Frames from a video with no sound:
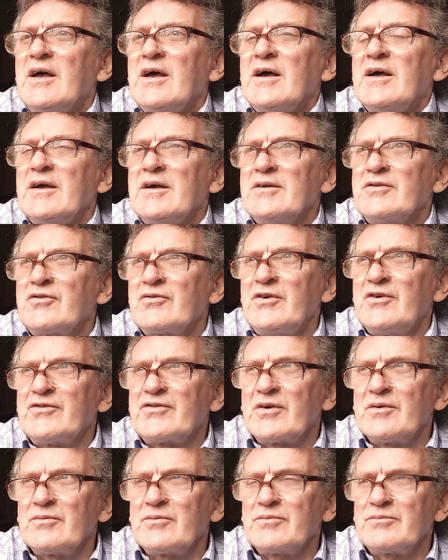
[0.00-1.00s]
There is
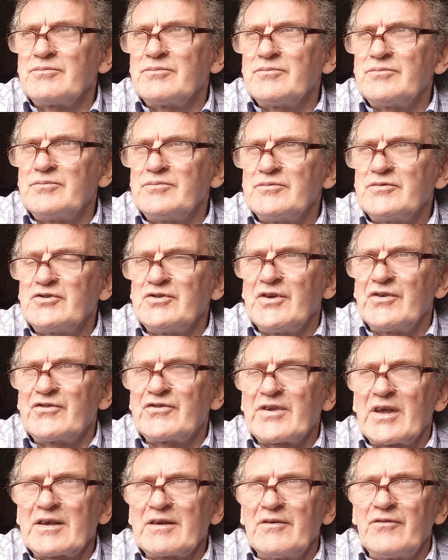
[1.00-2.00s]
a She is
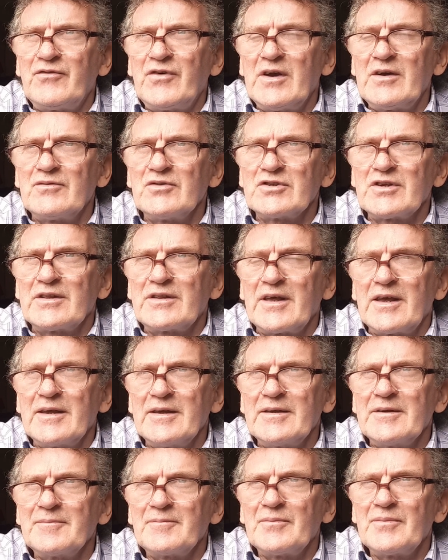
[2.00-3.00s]
second favourite, I
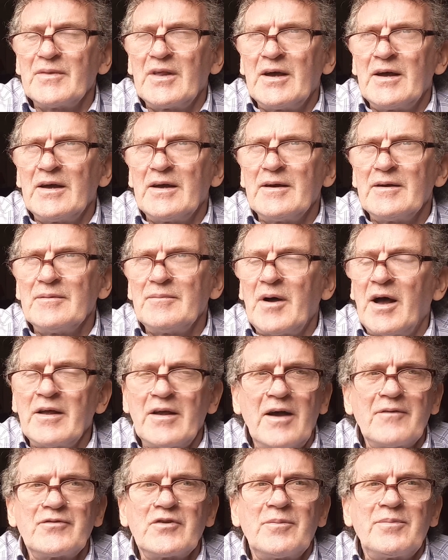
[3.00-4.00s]
think. I
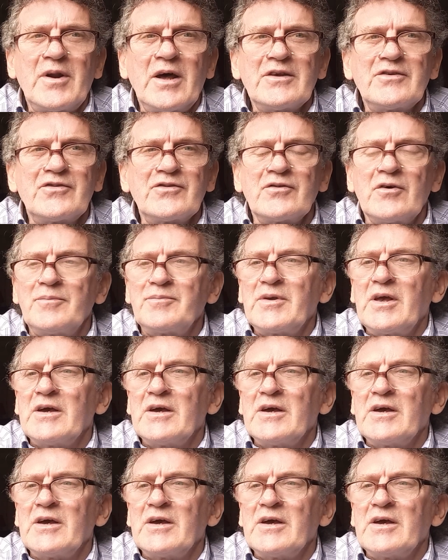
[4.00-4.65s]
haven't the prices up